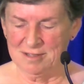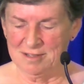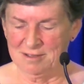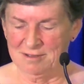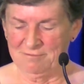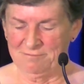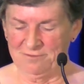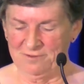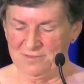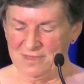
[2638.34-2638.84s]

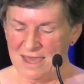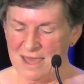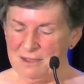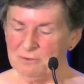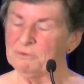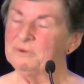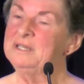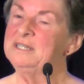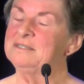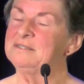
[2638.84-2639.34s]
For that
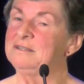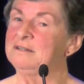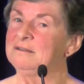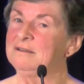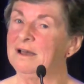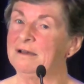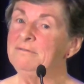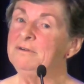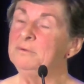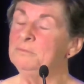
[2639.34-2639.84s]
reason,
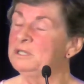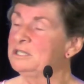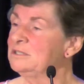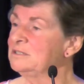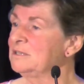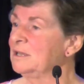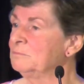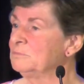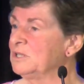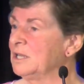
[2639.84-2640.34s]
governments
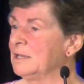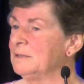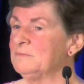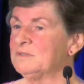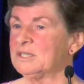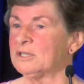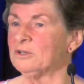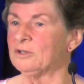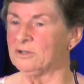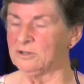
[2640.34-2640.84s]
sometimes
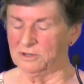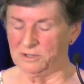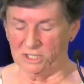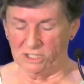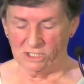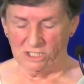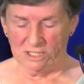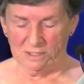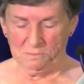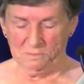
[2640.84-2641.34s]

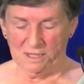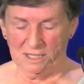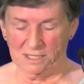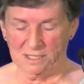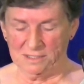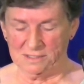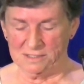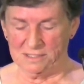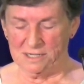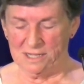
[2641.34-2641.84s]
encourage it
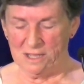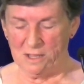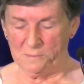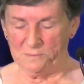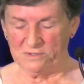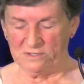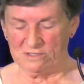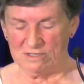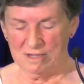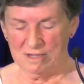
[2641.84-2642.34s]
because it helps